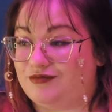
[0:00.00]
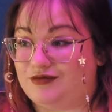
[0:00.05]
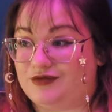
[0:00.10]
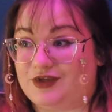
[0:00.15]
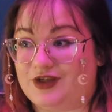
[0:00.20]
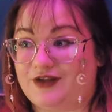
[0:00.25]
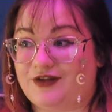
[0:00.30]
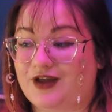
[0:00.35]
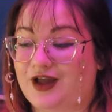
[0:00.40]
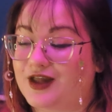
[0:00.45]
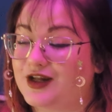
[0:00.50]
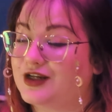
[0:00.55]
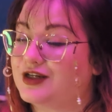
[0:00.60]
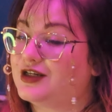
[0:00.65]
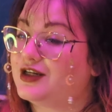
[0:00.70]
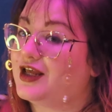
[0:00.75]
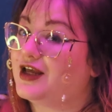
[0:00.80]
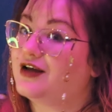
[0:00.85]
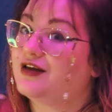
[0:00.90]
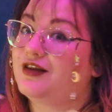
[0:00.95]
decided to
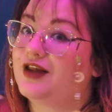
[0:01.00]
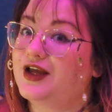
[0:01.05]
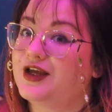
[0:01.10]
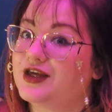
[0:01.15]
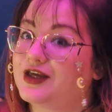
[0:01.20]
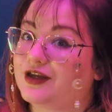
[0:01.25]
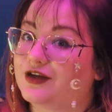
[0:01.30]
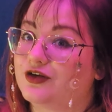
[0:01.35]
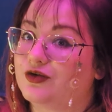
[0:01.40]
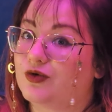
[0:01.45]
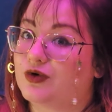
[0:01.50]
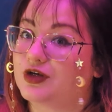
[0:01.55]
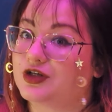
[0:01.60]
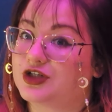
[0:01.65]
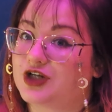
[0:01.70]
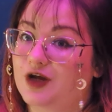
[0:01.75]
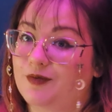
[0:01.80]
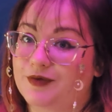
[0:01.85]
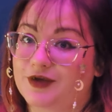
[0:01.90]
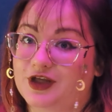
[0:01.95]
take a liking to our
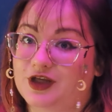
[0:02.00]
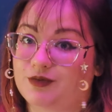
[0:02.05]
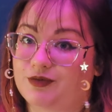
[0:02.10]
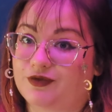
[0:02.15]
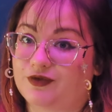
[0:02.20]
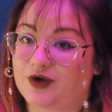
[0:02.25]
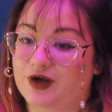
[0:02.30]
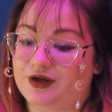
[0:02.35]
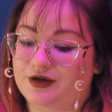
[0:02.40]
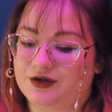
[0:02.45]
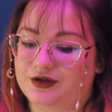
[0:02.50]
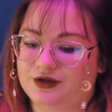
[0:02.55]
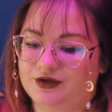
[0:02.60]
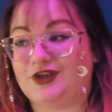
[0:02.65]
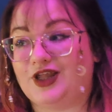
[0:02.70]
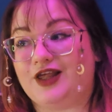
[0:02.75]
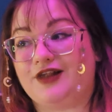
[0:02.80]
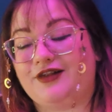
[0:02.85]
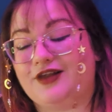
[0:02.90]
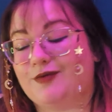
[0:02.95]
shopkeep friend.
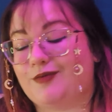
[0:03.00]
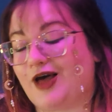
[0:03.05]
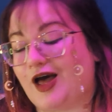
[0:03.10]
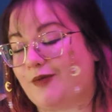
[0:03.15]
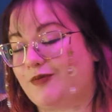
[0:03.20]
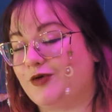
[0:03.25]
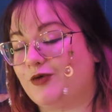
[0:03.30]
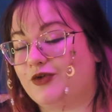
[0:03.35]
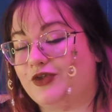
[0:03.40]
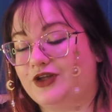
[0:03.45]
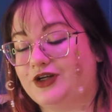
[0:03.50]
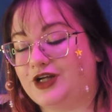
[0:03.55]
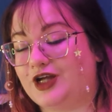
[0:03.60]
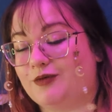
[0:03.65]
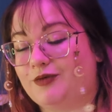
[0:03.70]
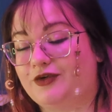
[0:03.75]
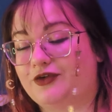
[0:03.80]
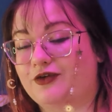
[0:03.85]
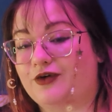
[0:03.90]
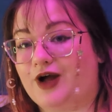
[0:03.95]
They seem happy with the
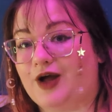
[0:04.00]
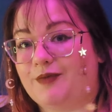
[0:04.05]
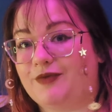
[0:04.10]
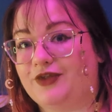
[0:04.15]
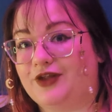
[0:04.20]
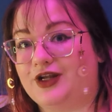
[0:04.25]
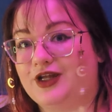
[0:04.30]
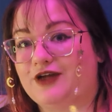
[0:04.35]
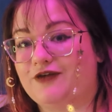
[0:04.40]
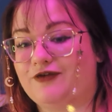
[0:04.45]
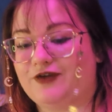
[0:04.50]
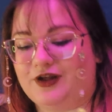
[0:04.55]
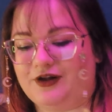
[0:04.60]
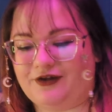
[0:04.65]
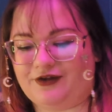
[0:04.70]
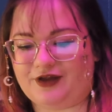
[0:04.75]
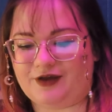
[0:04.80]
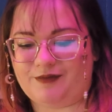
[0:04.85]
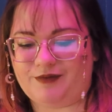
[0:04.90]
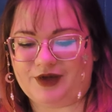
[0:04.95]
table scraps that he feeds
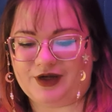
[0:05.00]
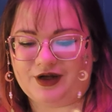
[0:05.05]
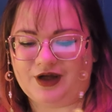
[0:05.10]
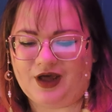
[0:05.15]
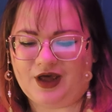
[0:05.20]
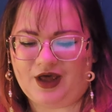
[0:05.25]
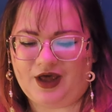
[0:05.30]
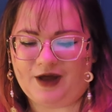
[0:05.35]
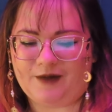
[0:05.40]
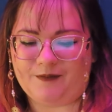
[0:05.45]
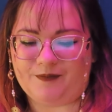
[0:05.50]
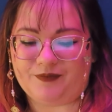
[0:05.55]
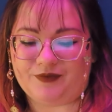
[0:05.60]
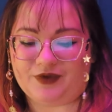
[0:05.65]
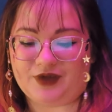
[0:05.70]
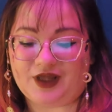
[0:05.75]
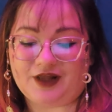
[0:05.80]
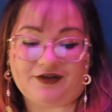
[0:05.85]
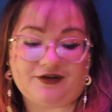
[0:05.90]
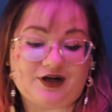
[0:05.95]
them, and
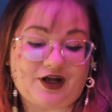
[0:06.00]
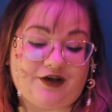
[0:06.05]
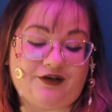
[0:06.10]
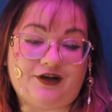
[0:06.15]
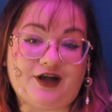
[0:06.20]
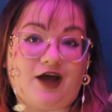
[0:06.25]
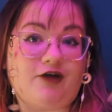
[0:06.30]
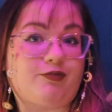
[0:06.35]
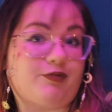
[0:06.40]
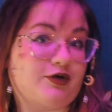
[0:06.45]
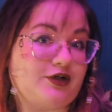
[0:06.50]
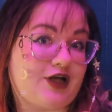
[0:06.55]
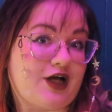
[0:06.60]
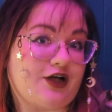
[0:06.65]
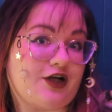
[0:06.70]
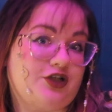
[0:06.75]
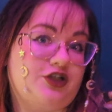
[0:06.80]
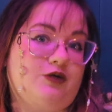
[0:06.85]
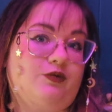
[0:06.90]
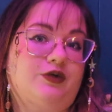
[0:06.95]
it's nice to have
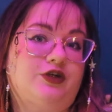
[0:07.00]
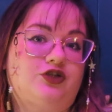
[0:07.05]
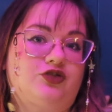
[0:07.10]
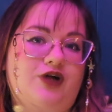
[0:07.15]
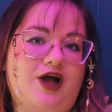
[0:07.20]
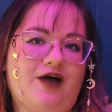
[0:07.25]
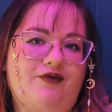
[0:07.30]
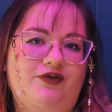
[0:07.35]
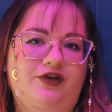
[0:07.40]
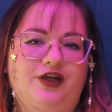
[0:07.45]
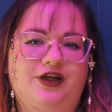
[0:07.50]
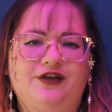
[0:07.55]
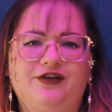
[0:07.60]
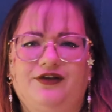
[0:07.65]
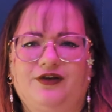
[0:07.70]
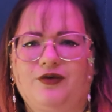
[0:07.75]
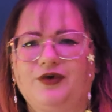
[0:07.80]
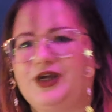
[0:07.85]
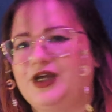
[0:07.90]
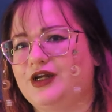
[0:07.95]
protection when traveling,
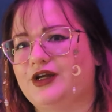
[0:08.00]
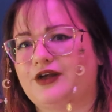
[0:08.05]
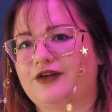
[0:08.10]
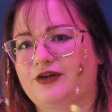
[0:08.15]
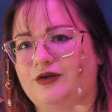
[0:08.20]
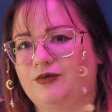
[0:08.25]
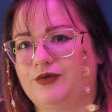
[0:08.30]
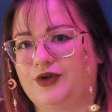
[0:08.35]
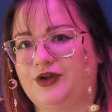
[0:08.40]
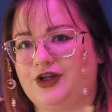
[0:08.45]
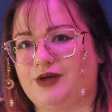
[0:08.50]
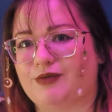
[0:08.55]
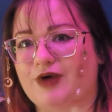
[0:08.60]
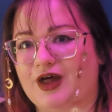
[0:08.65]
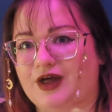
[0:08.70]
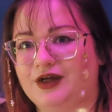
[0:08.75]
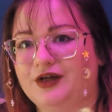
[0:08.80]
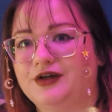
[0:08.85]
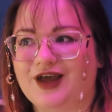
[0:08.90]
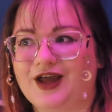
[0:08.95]
so he doesn't really
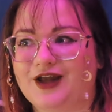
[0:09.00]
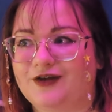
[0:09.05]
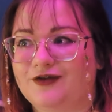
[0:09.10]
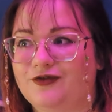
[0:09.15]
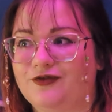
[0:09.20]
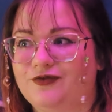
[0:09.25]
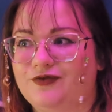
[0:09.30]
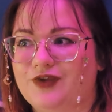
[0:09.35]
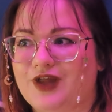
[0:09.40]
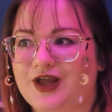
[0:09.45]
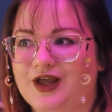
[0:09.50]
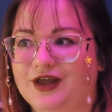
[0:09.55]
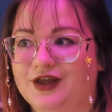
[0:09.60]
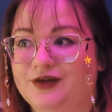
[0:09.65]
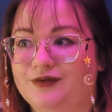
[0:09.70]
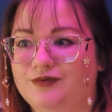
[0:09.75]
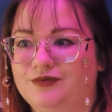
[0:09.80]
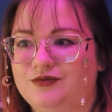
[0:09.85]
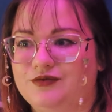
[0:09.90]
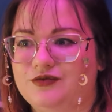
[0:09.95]
mind. Kind of like
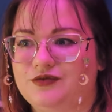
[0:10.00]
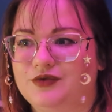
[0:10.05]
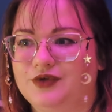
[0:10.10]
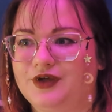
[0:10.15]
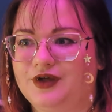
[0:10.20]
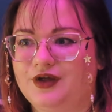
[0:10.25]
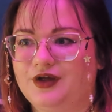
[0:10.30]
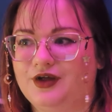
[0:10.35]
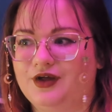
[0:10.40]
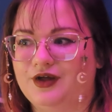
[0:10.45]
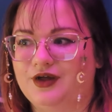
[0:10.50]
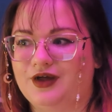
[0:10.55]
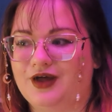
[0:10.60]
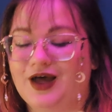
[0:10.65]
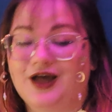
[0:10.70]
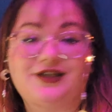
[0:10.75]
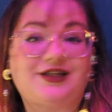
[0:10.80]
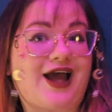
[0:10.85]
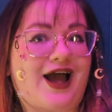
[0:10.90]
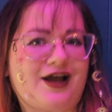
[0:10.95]
a
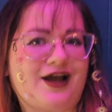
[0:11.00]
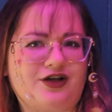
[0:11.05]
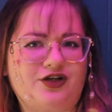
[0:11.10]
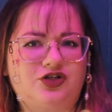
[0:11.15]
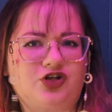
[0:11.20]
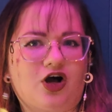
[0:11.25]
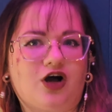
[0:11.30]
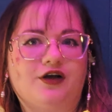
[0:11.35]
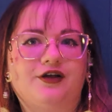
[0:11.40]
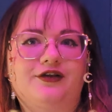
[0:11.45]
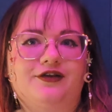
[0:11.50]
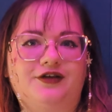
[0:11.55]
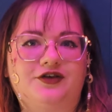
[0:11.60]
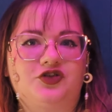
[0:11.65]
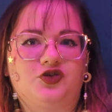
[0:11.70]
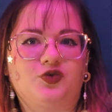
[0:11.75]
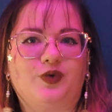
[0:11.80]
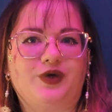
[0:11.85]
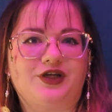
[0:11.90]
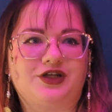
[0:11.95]
attack dog
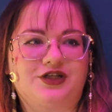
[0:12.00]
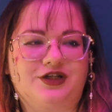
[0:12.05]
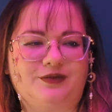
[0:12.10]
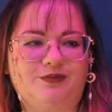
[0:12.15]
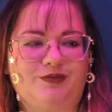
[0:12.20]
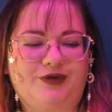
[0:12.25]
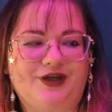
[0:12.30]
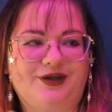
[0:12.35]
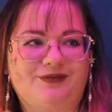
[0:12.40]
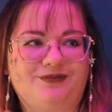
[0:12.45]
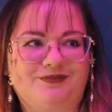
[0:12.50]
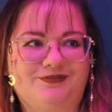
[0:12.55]
situation, but